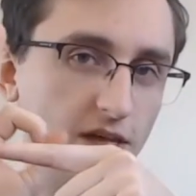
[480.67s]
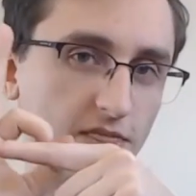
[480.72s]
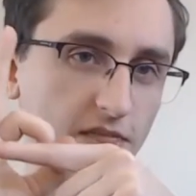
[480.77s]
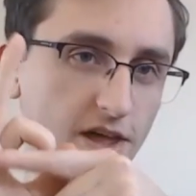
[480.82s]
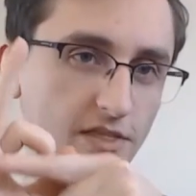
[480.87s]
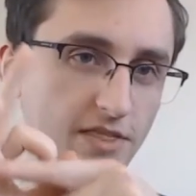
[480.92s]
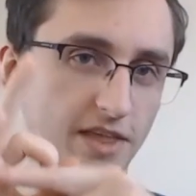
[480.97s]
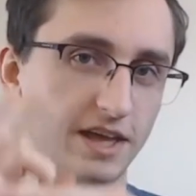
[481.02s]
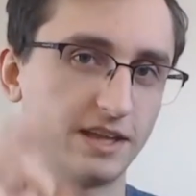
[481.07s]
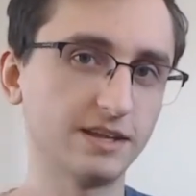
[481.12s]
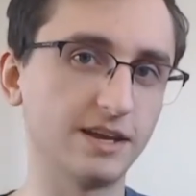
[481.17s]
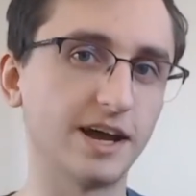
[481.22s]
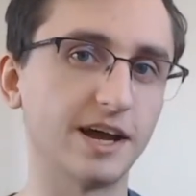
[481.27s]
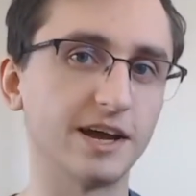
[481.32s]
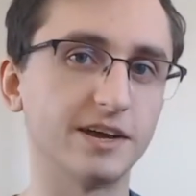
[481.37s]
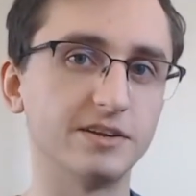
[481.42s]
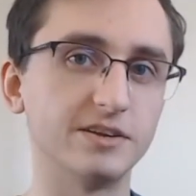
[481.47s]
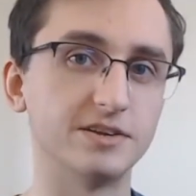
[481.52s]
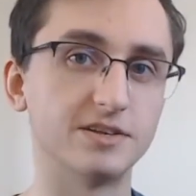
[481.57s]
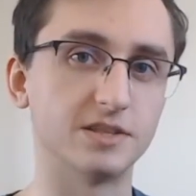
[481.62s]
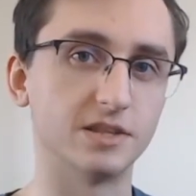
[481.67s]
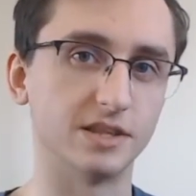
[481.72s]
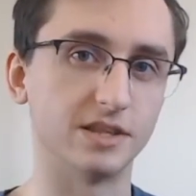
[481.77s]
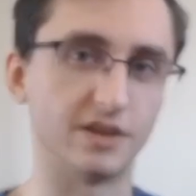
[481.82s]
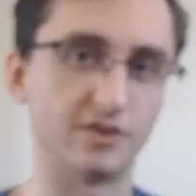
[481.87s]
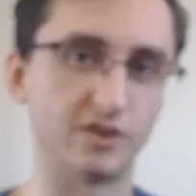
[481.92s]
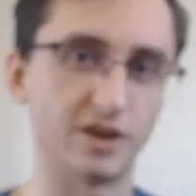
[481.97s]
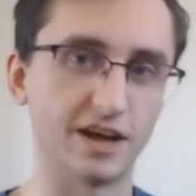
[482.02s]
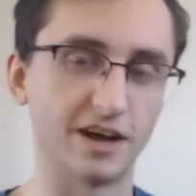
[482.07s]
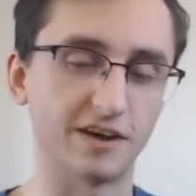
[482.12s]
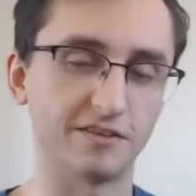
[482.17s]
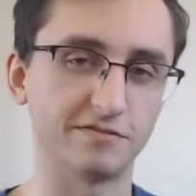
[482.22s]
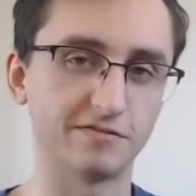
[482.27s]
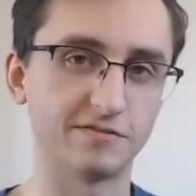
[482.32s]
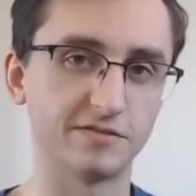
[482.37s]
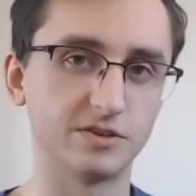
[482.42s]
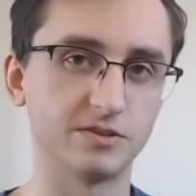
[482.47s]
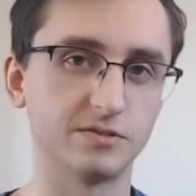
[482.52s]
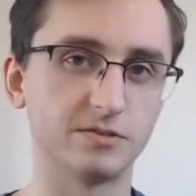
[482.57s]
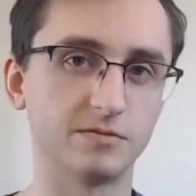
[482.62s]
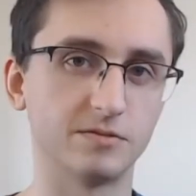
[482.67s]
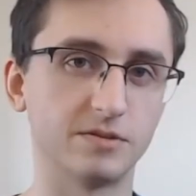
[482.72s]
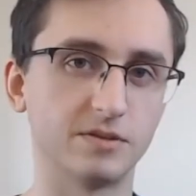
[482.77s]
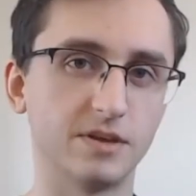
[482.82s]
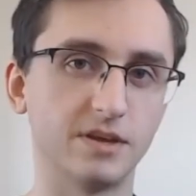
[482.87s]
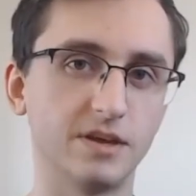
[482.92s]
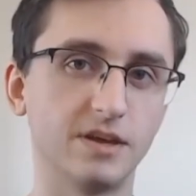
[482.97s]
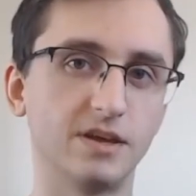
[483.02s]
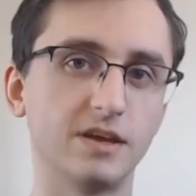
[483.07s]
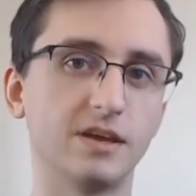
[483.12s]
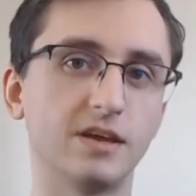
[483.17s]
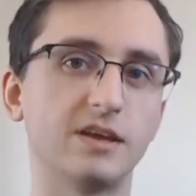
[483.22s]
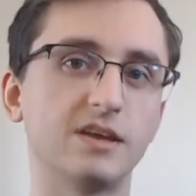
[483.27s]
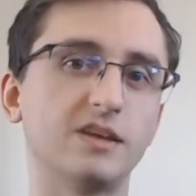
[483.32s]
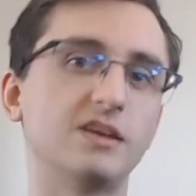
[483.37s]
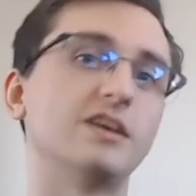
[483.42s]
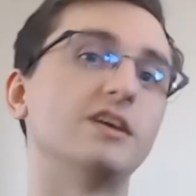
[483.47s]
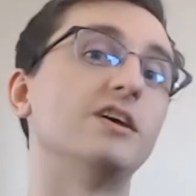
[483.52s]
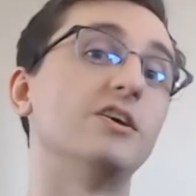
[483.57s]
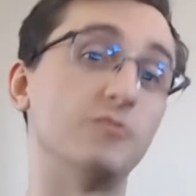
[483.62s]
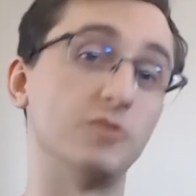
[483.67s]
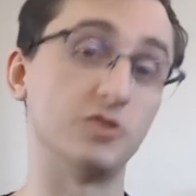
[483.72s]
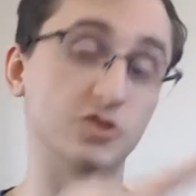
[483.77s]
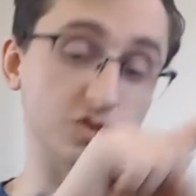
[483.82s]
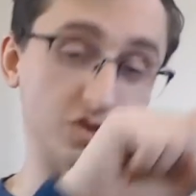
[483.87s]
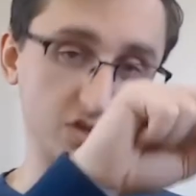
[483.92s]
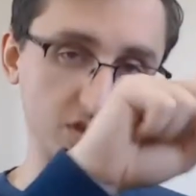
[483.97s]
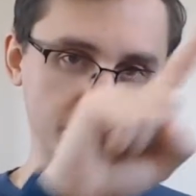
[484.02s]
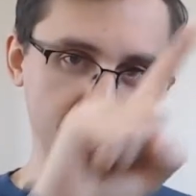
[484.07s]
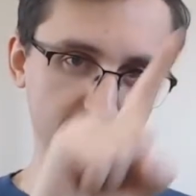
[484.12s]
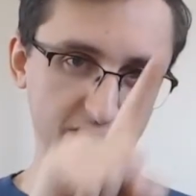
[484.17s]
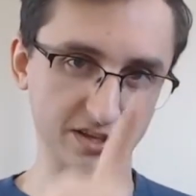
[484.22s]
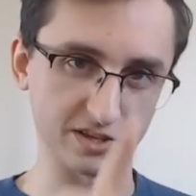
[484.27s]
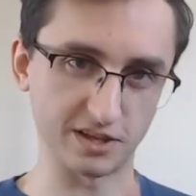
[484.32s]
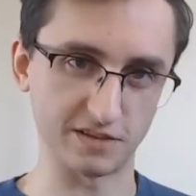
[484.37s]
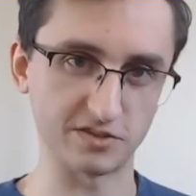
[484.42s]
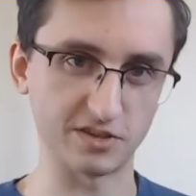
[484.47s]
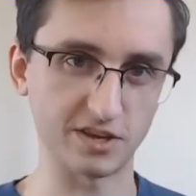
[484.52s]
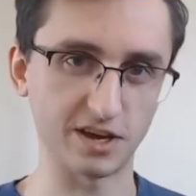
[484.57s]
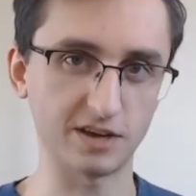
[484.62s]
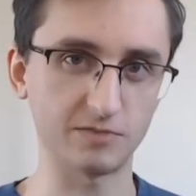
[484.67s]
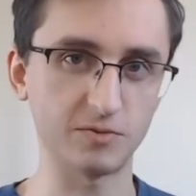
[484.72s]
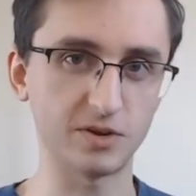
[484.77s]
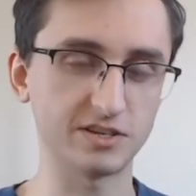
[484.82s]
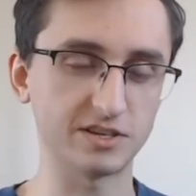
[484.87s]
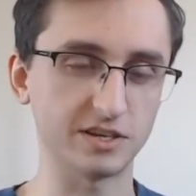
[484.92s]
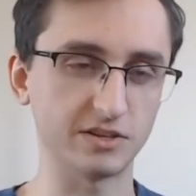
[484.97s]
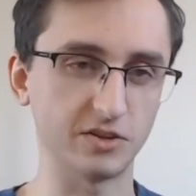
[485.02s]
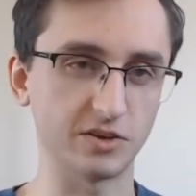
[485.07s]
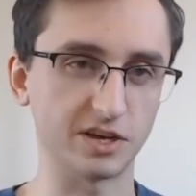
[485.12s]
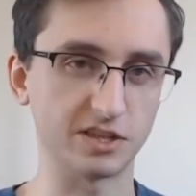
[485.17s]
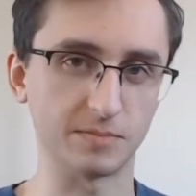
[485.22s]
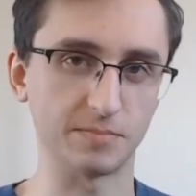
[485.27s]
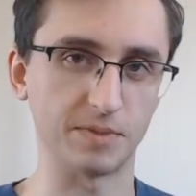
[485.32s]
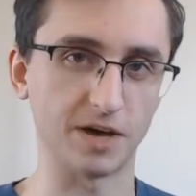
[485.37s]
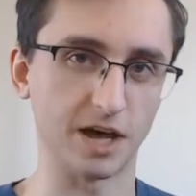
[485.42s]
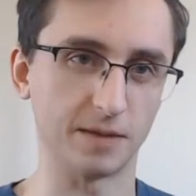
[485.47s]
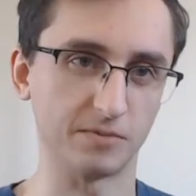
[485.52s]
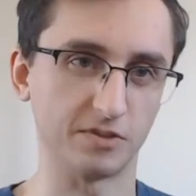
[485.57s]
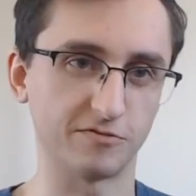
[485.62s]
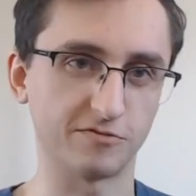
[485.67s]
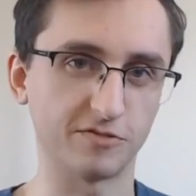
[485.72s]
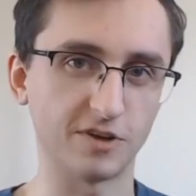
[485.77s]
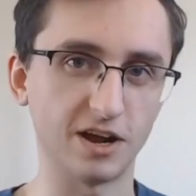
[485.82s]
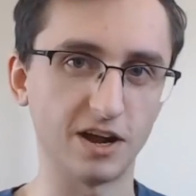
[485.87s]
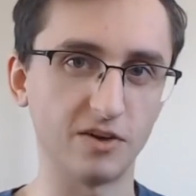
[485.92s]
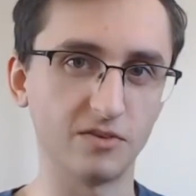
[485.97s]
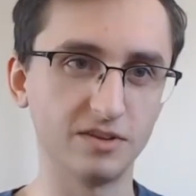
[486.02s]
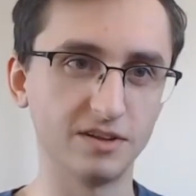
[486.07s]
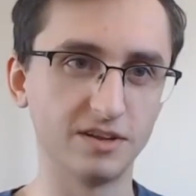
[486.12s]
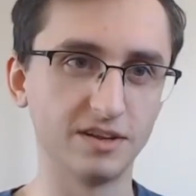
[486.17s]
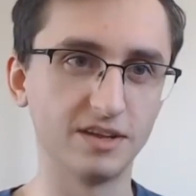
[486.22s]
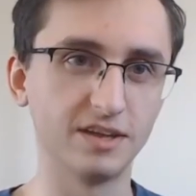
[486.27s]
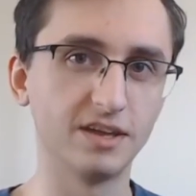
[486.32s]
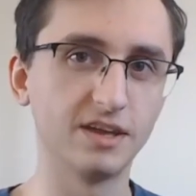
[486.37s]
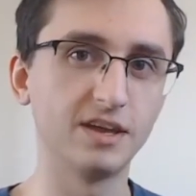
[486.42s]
and on that line is the letter F. If we turn the bass clef sideways and look at the bottom of the frown,